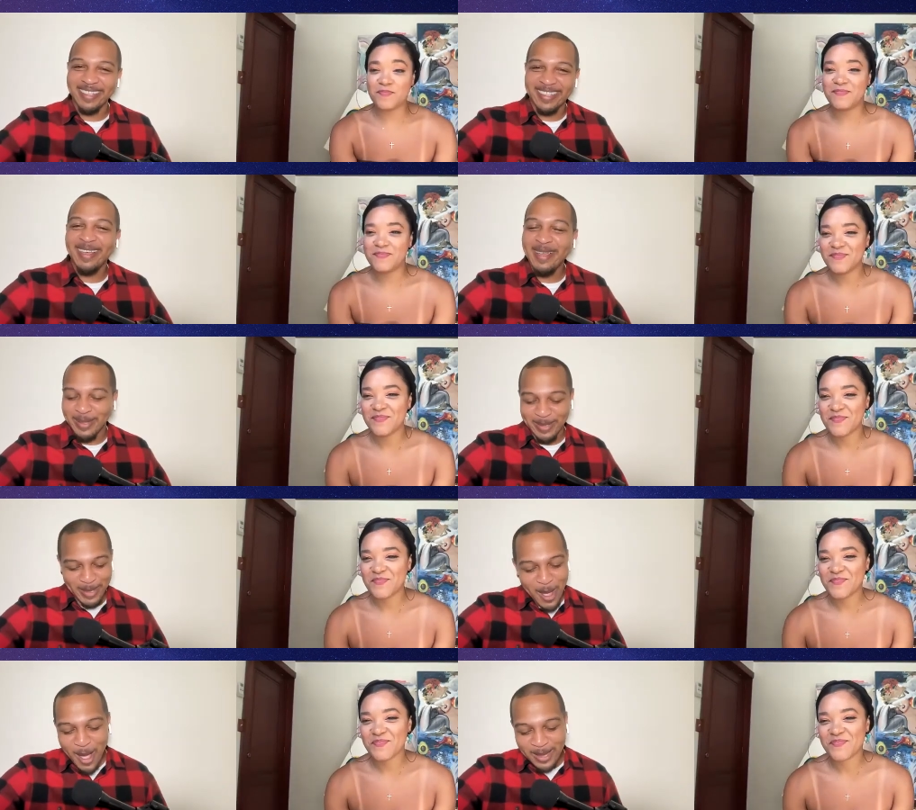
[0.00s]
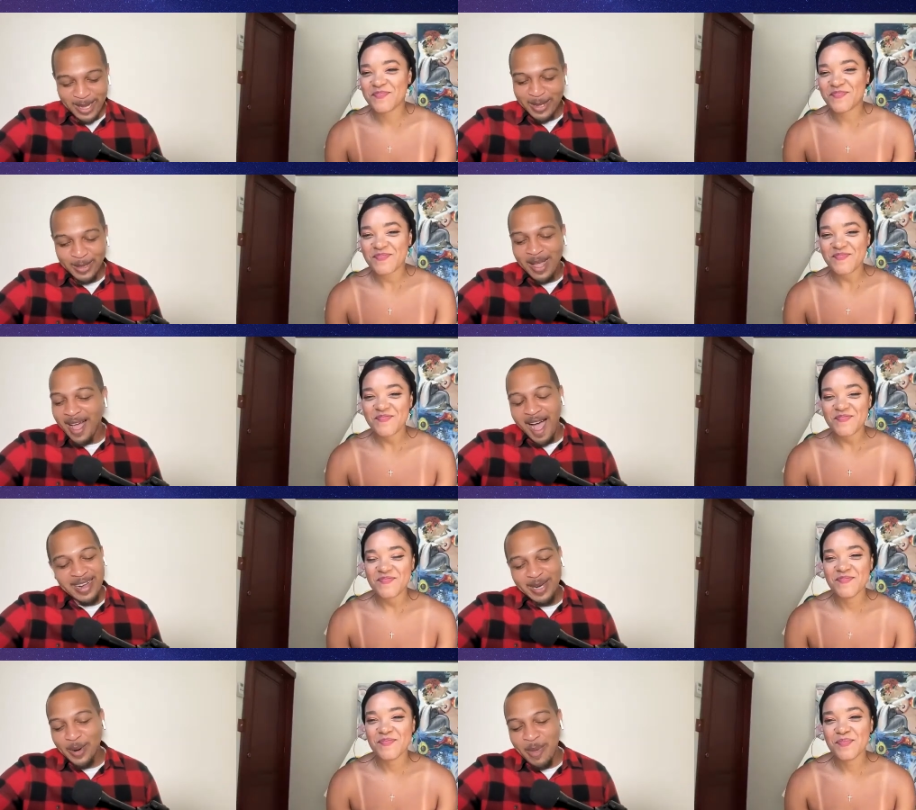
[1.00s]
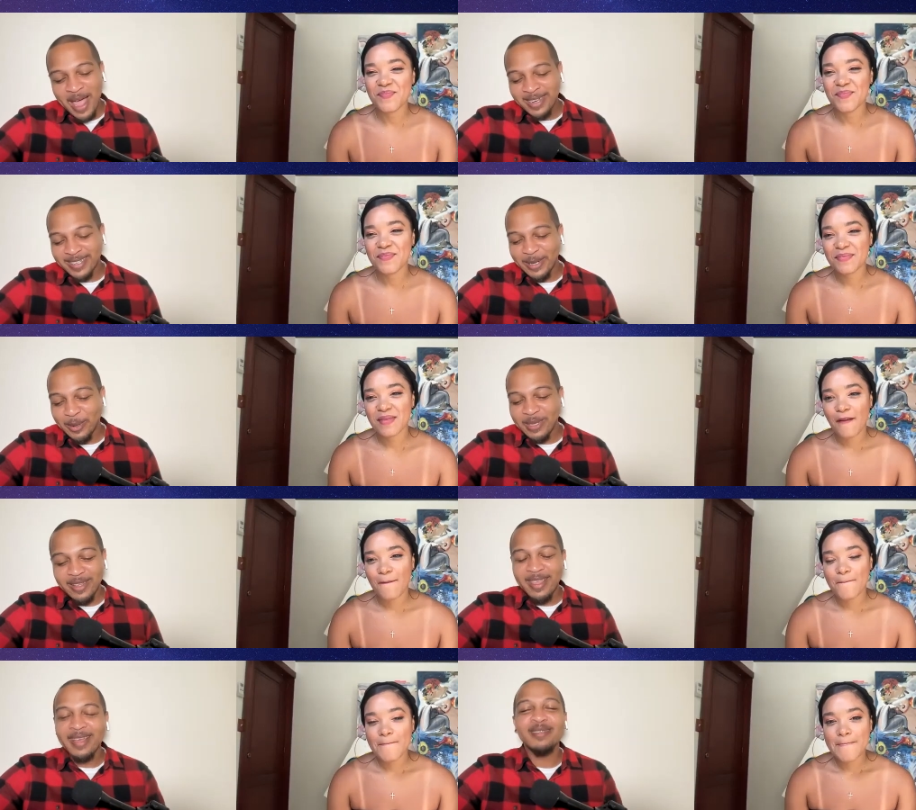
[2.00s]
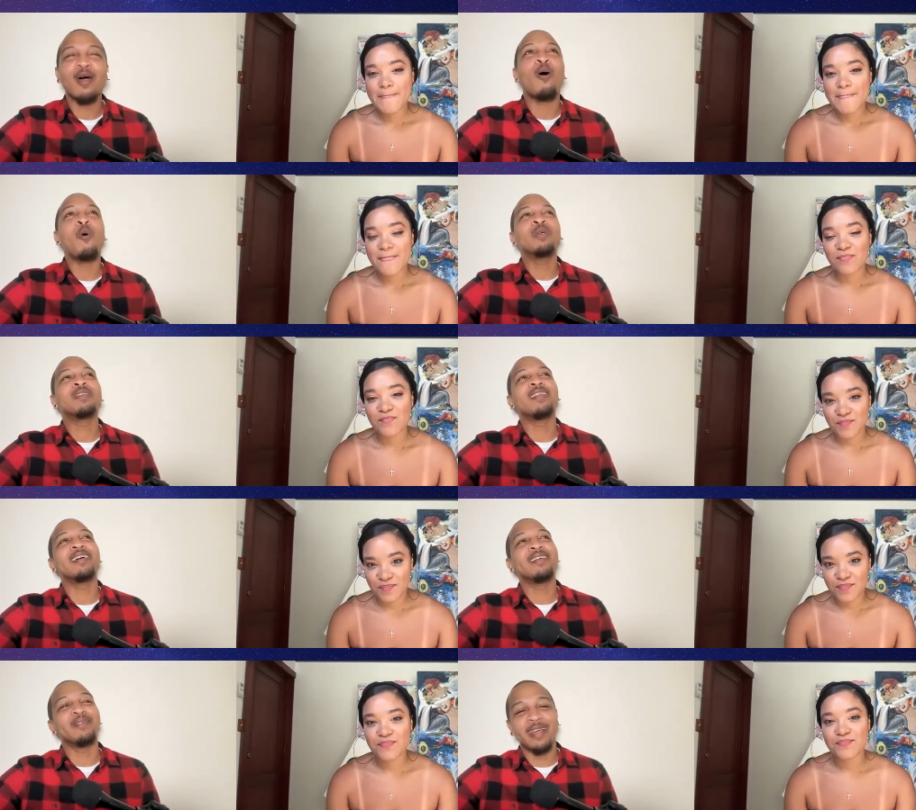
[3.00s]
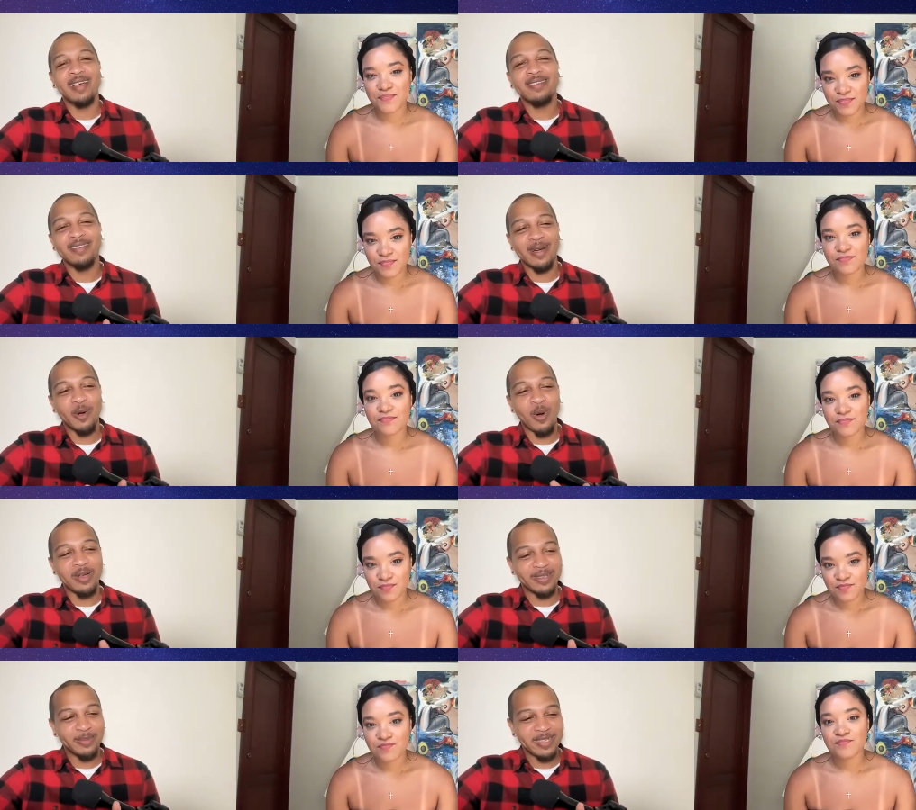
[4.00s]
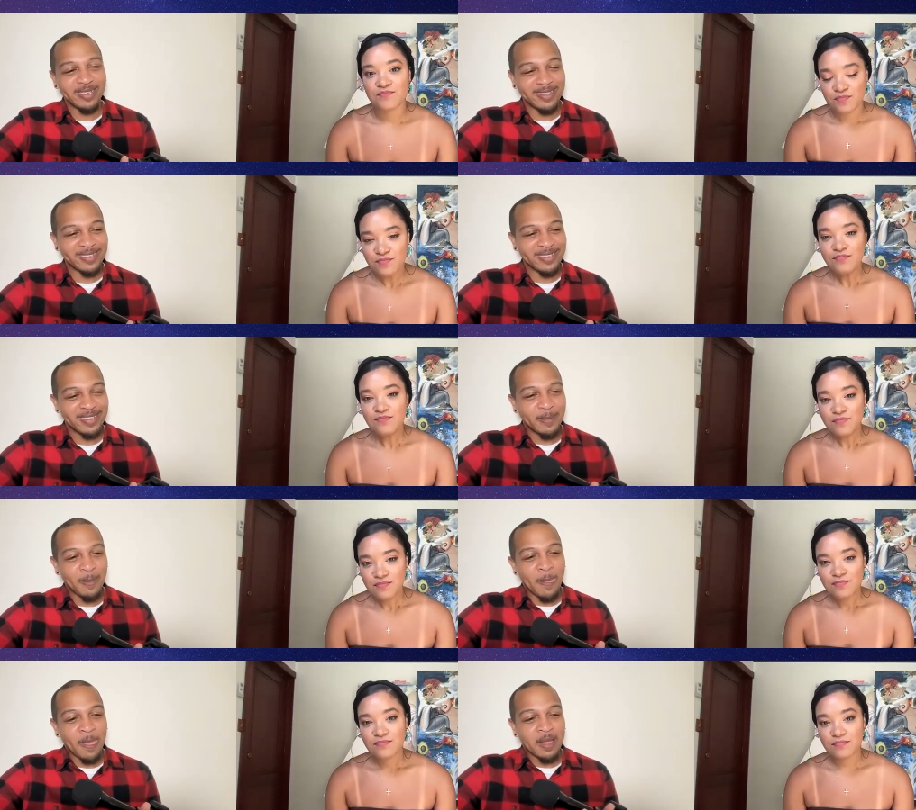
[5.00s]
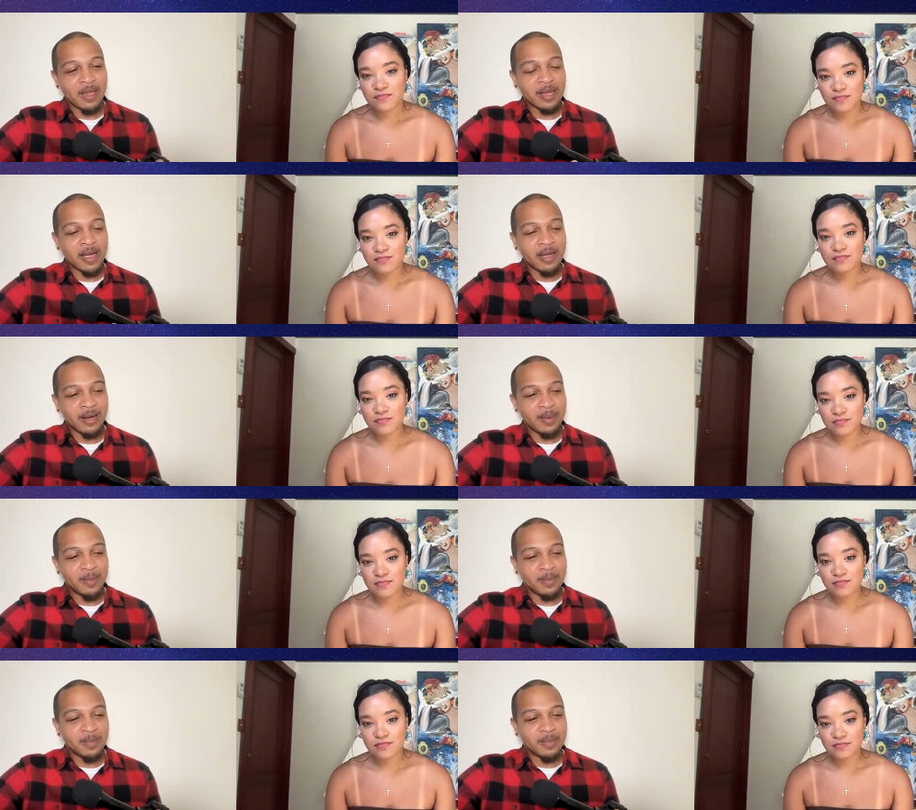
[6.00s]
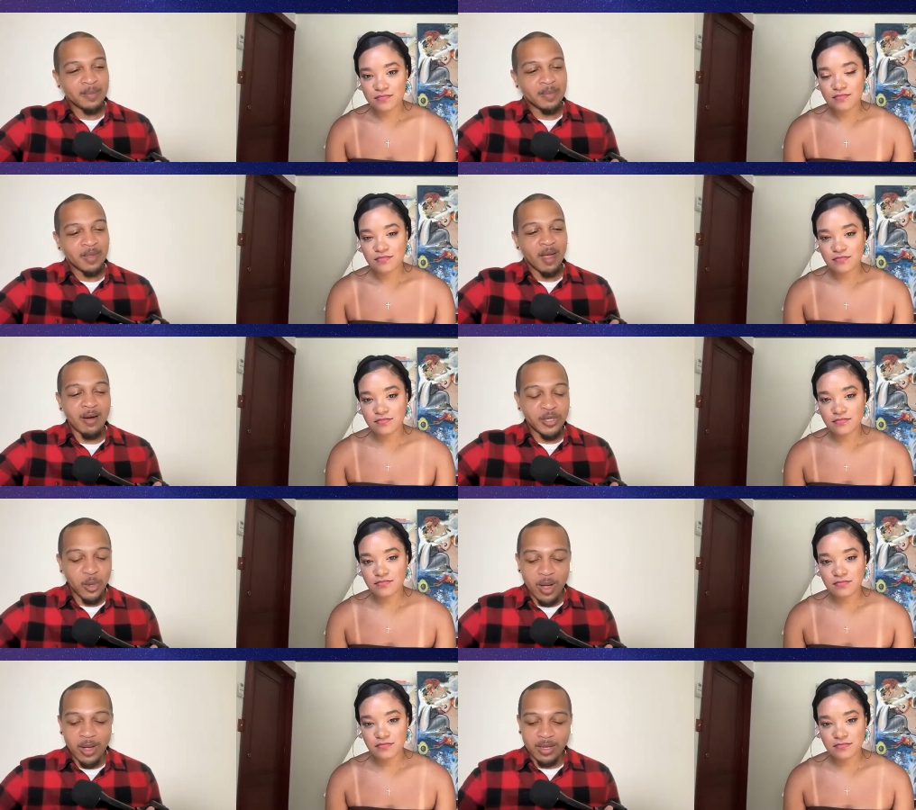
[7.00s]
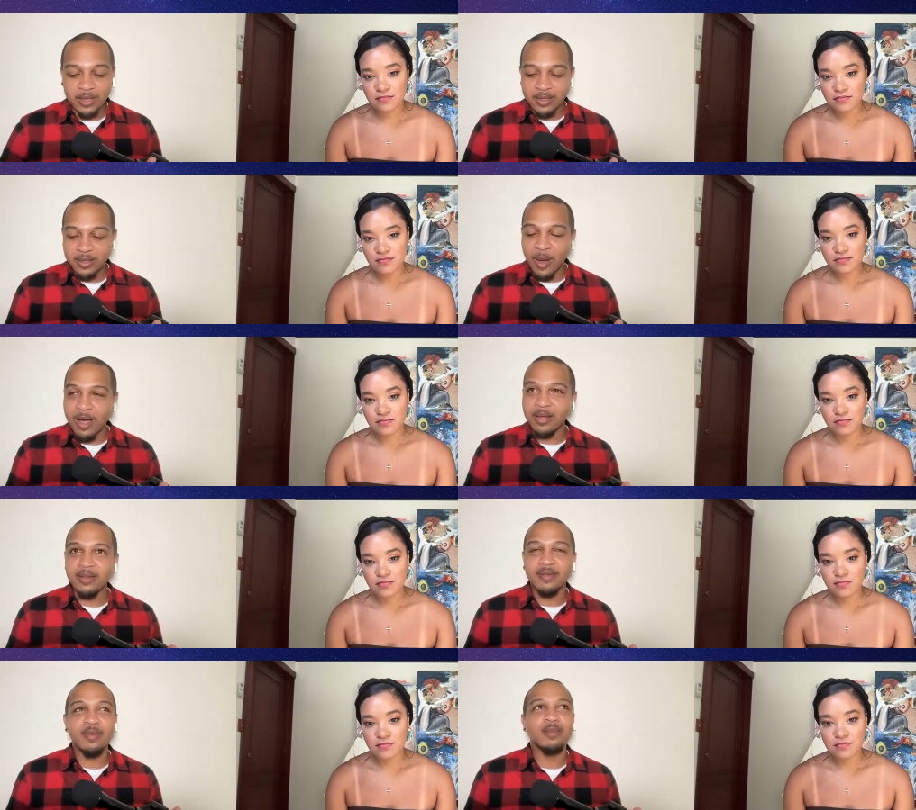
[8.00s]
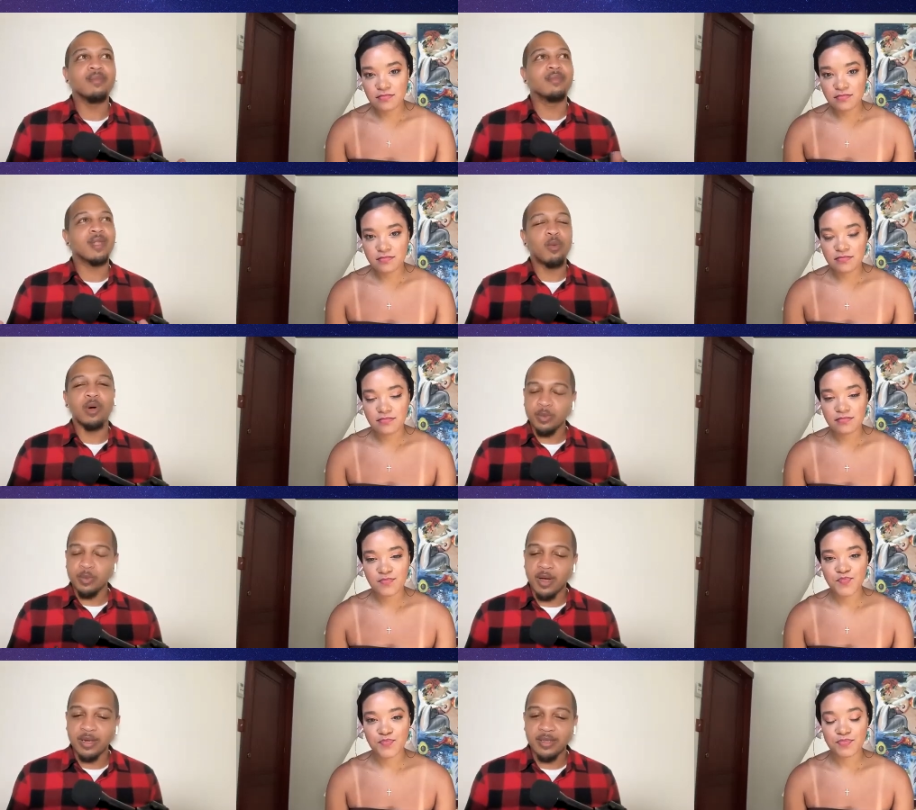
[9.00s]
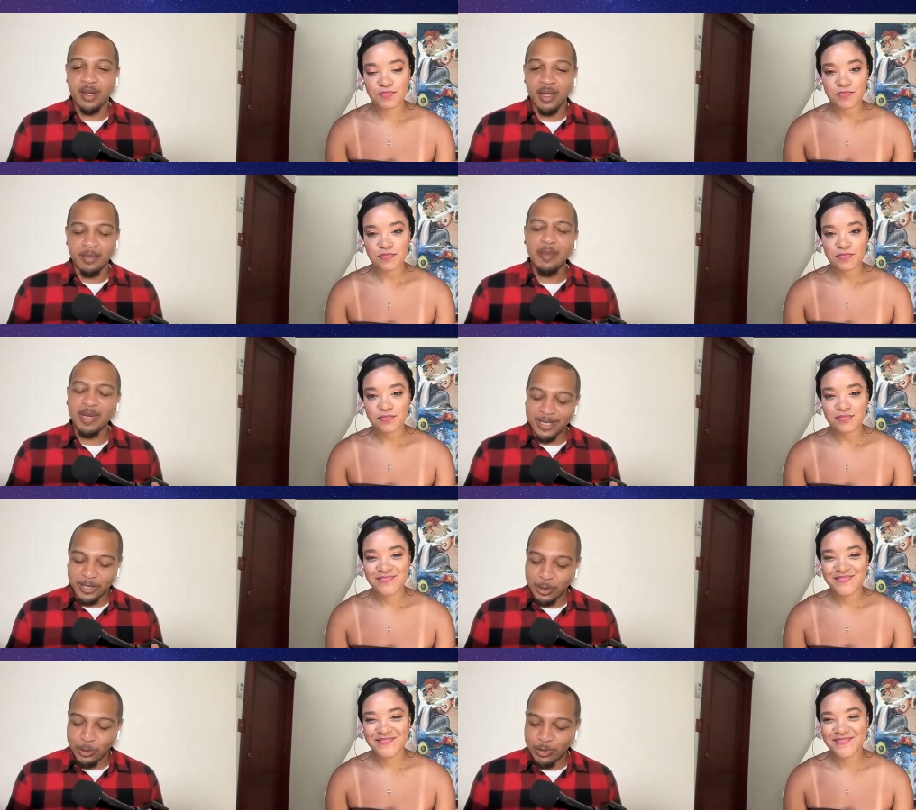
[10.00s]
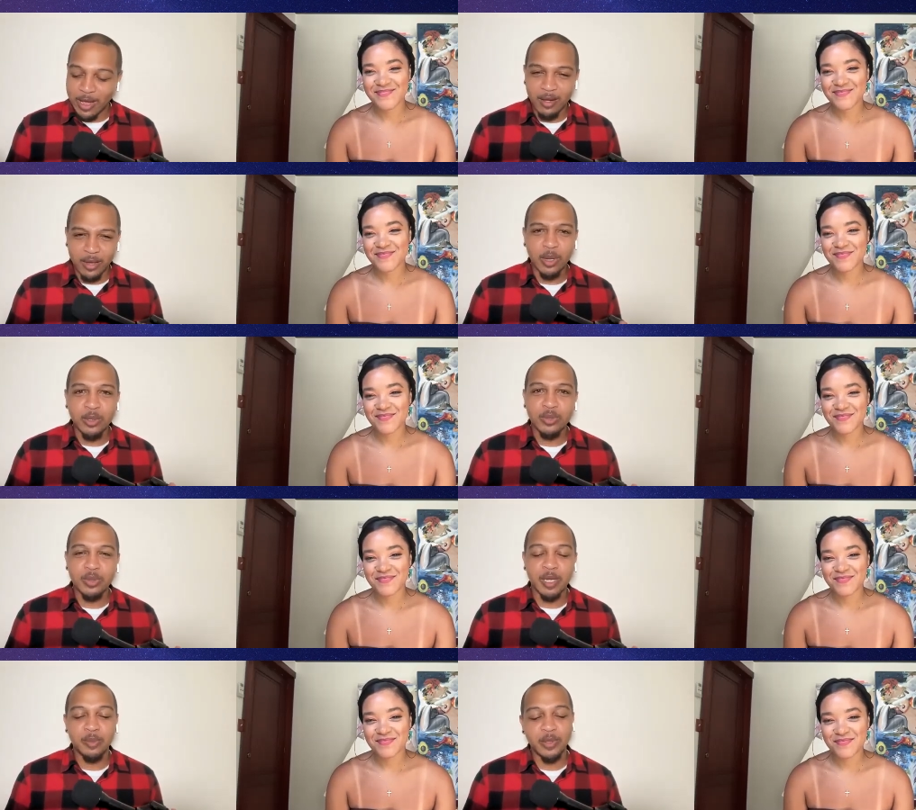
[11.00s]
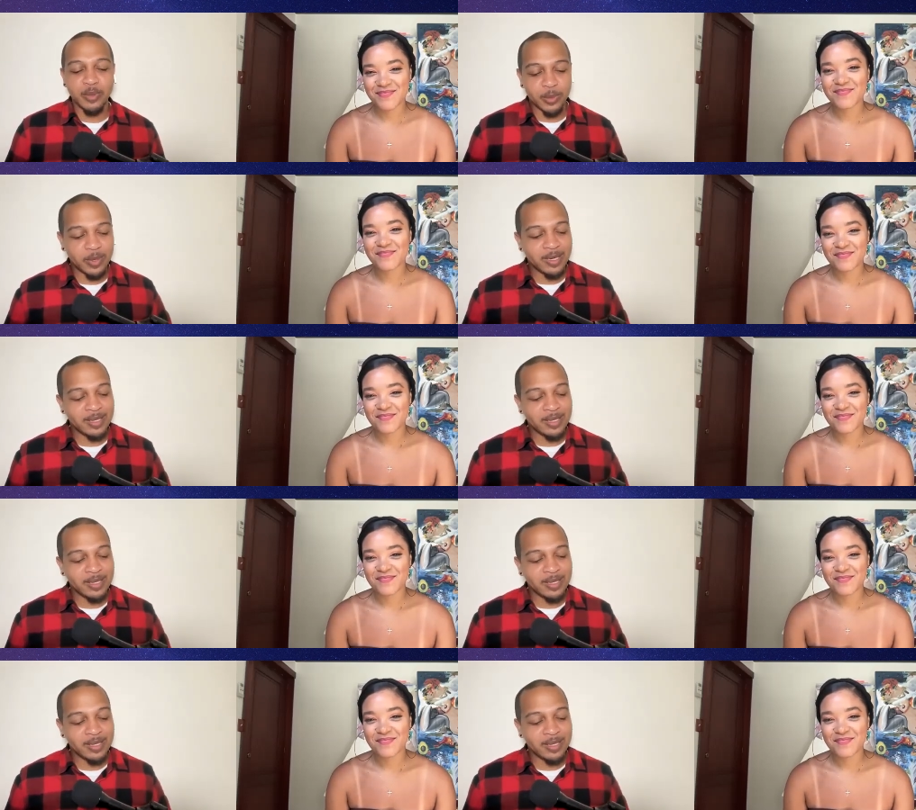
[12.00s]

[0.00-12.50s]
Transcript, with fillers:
Speaker 1: yeah, yeah, I, I, I could imagine. You know, yeah, that's always like hearing the answer to that question because, like, I um, all right, so I, you know, I once upon a time, I mean, I still do now. I, I used to make music, right?